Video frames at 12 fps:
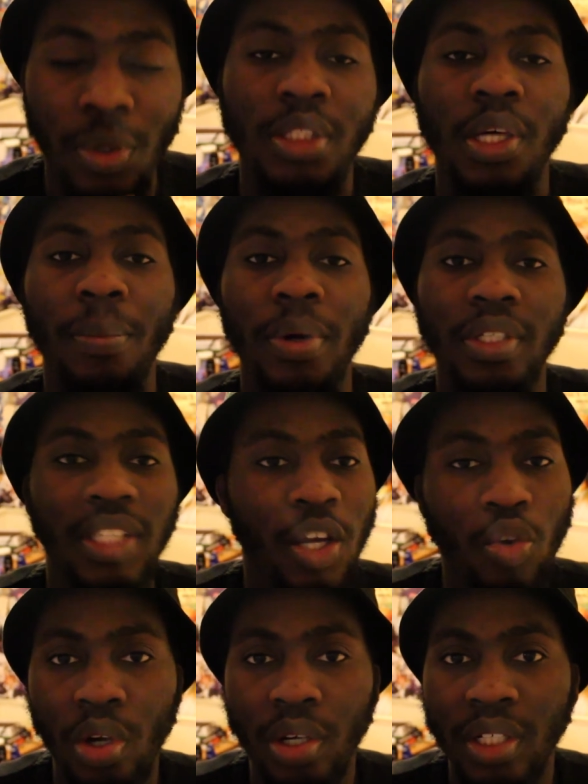
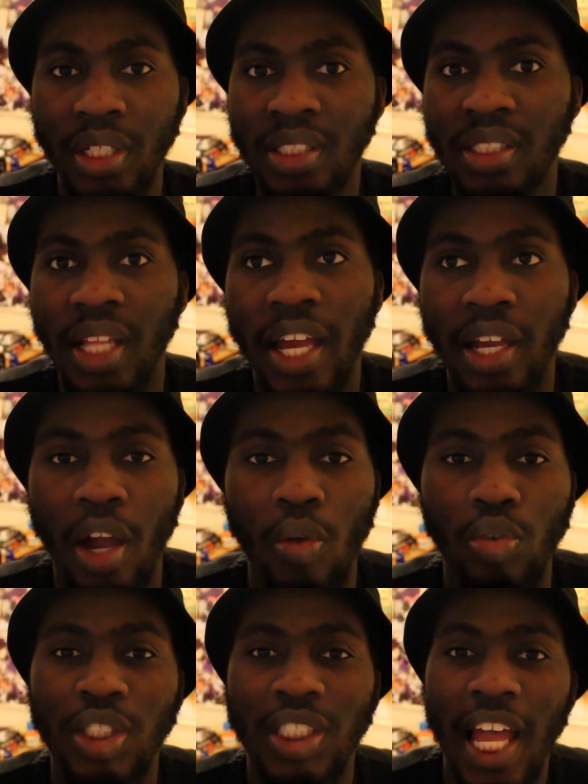It's like
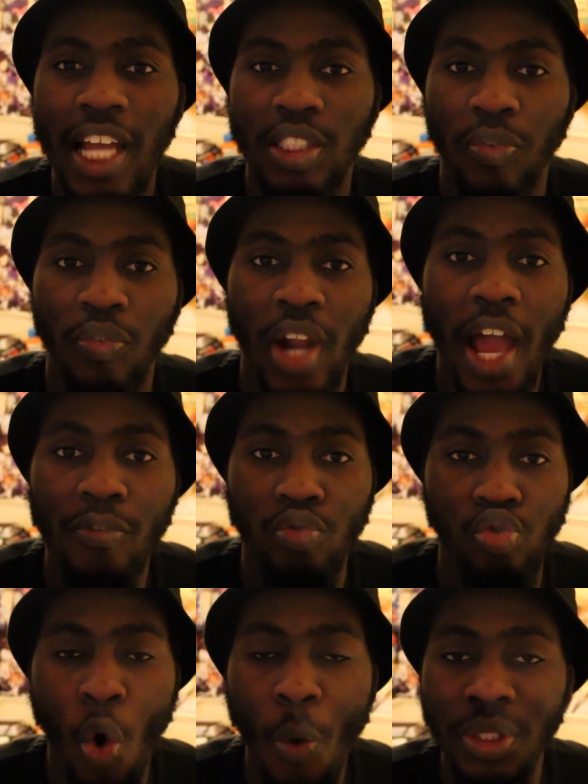a slice of life
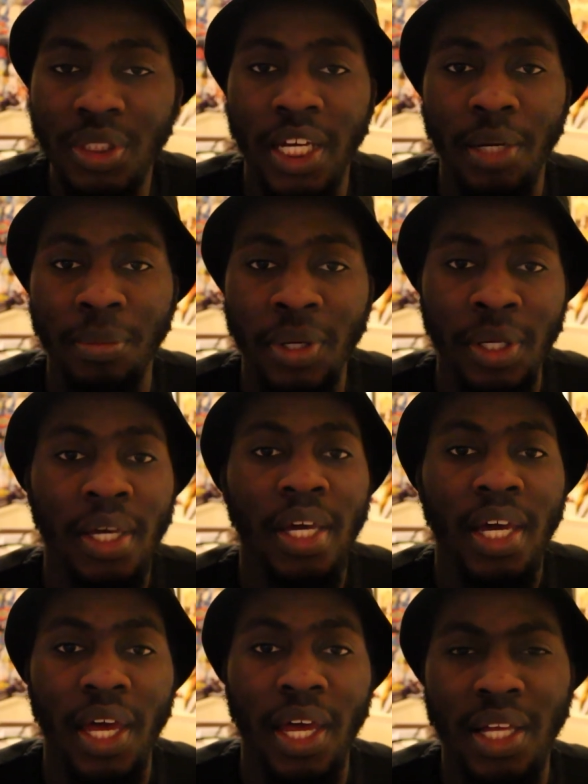romance anime,
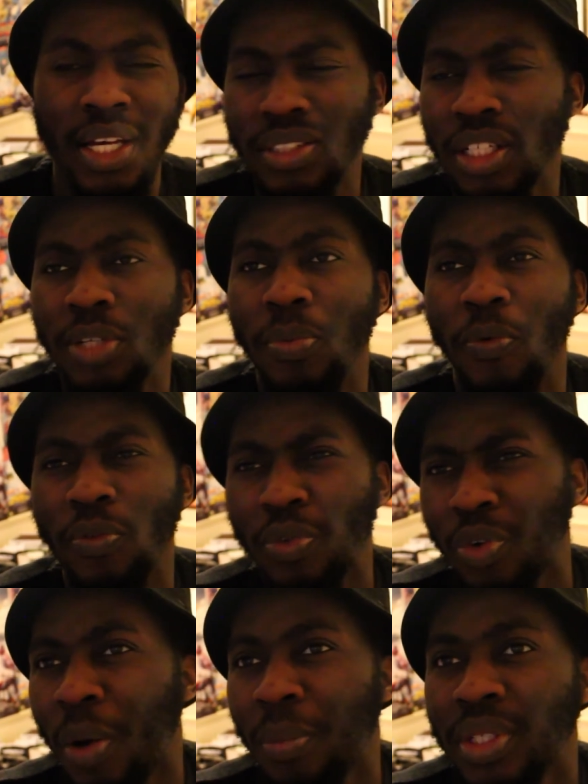and has a little bit of
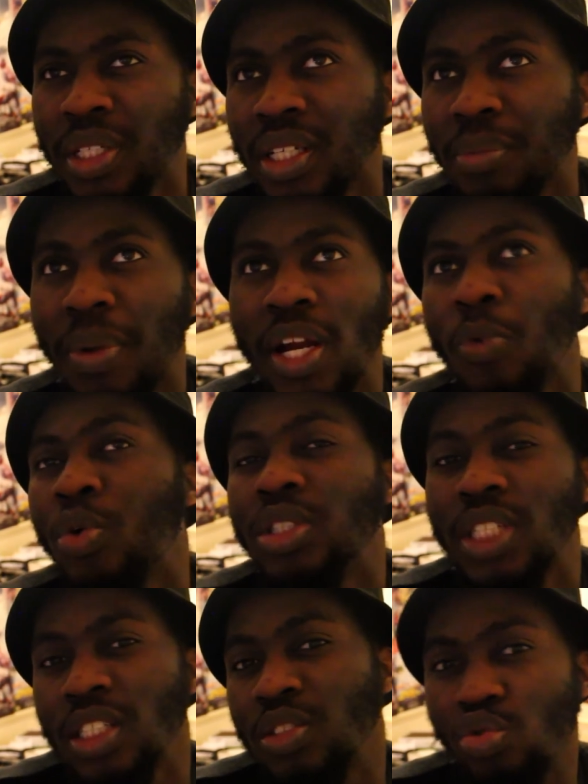comedy, but I wouldn't
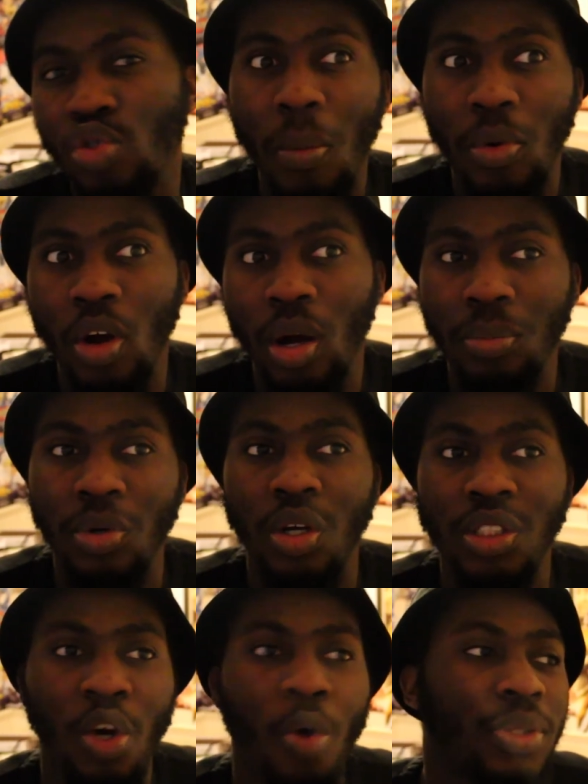say it's rom-com
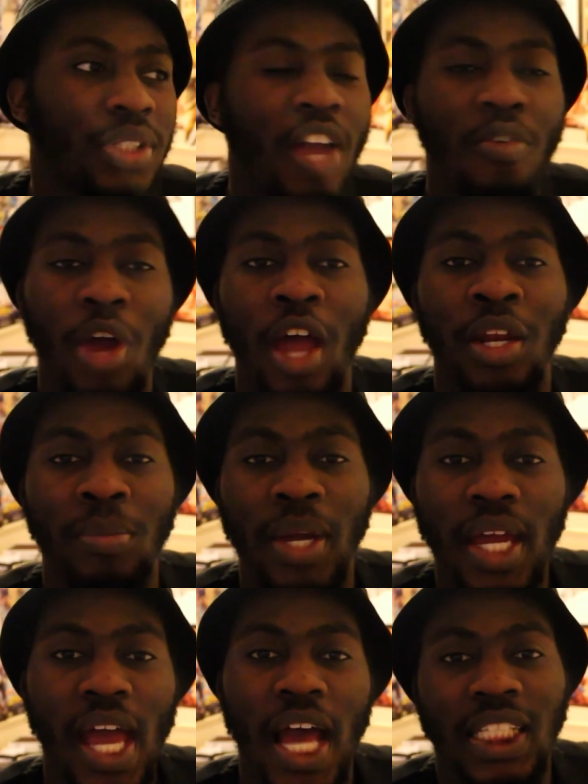because almost every
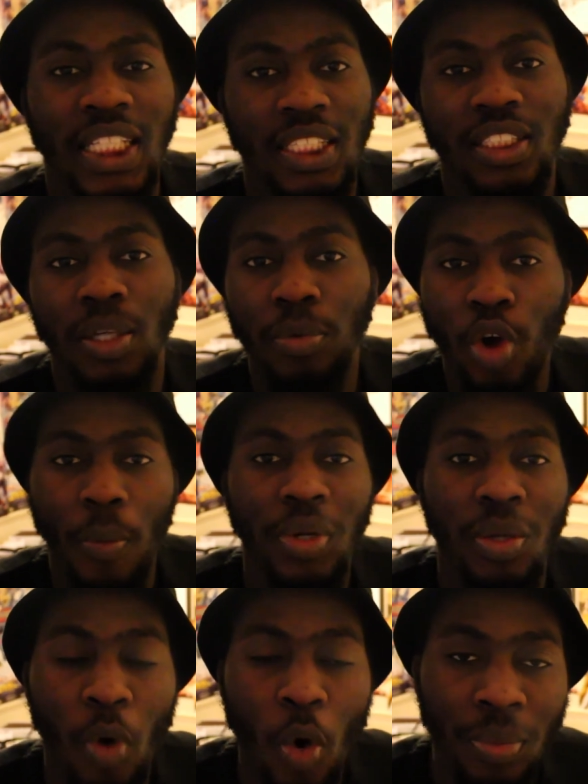anime has some
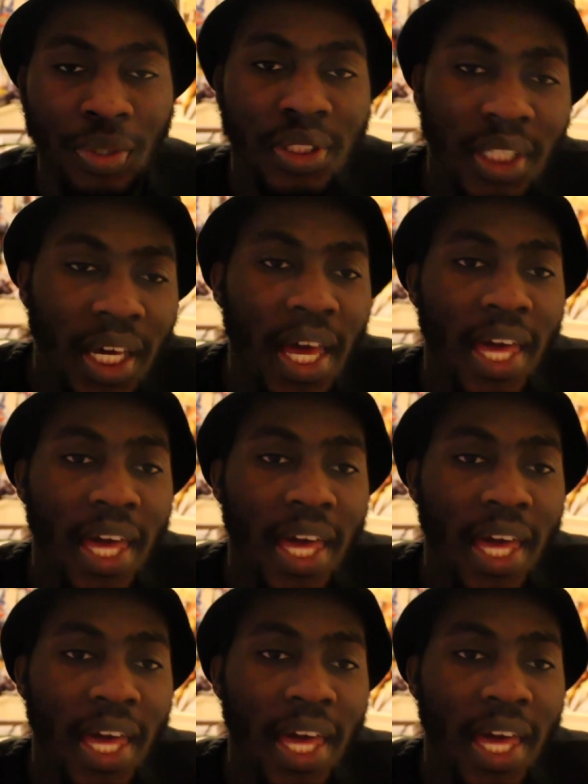comedy moments.